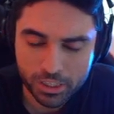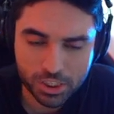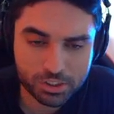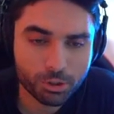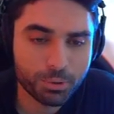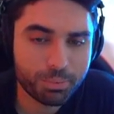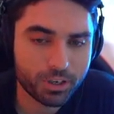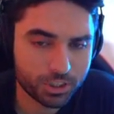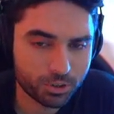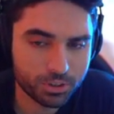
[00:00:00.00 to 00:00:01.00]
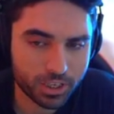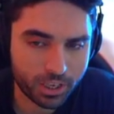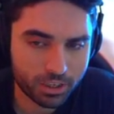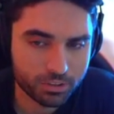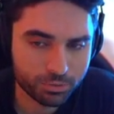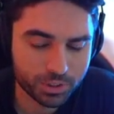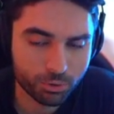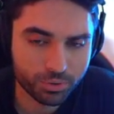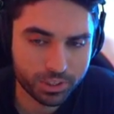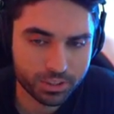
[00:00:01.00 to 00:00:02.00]
It just could be pareidolia with
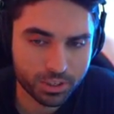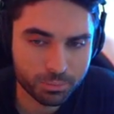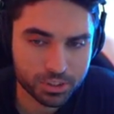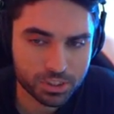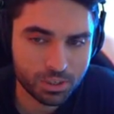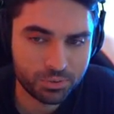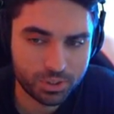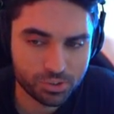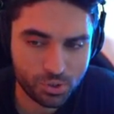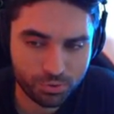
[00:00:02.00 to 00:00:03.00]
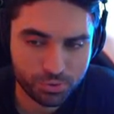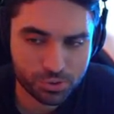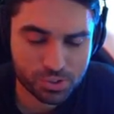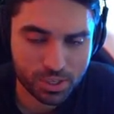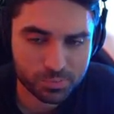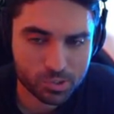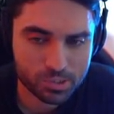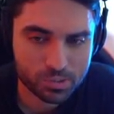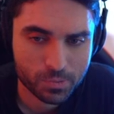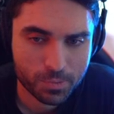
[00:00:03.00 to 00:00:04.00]
the weird image if there's no
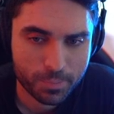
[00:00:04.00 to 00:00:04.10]
footsteps.